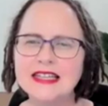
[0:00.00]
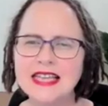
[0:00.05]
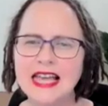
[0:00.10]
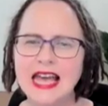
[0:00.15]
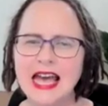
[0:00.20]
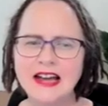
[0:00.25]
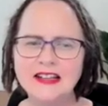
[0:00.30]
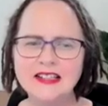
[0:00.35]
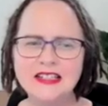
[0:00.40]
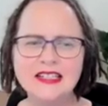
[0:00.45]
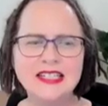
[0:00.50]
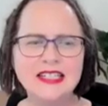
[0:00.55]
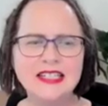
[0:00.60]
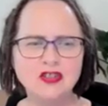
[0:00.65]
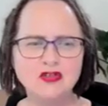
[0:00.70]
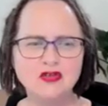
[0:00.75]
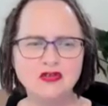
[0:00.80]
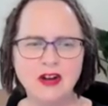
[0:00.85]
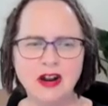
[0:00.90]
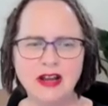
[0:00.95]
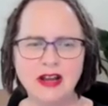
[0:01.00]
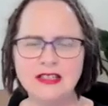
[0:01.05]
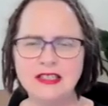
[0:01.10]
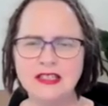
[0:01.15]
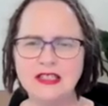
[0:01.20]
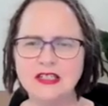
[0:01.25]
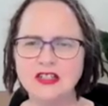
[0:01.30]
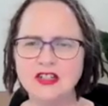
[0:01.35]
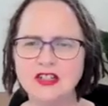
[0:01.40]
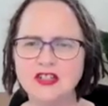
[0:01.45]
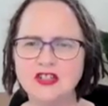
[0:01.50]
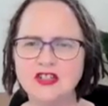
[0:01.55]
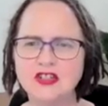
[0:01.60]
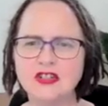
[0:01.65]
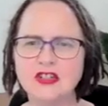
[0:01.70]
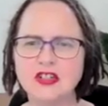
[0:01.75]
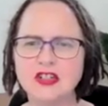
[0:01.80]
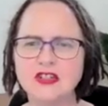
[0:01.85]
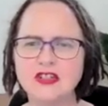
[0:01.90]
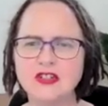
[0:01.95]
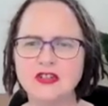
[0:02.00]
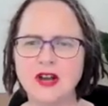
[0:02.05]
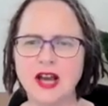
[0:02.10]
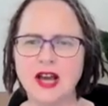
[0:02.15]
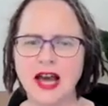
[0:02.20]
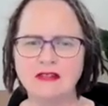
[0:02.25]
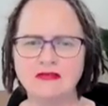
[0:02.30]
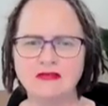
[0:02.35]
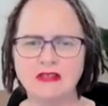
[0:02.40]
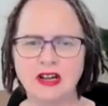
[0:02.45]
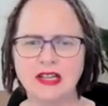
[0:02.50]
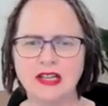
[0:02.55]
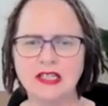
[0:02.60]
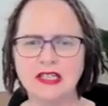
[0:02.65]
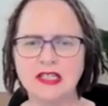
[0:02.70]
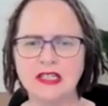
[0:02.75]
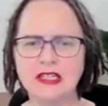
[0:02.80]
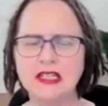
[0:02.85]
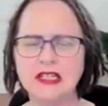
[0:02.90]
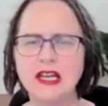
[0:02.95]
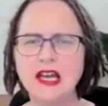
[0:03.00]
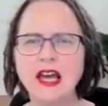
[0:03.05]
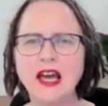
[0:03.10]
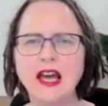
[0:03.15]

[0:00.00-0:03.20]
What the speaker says: is how to teach writing to students who can't write yet.